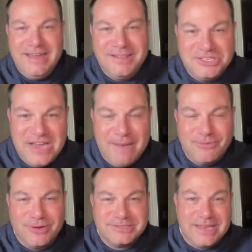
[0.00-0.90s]
end of the
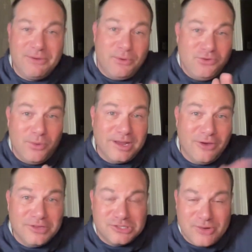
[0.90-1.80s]
chapter and it's like, well, if you want to
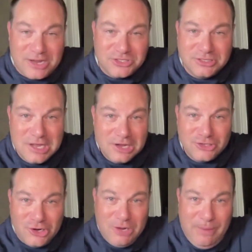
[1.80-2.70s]
go this direction,
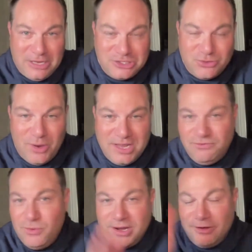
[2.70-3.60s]
turn to page 20.
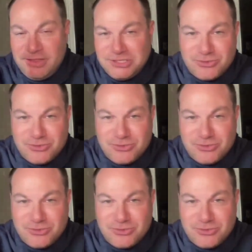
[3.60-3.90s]
If you want to go to this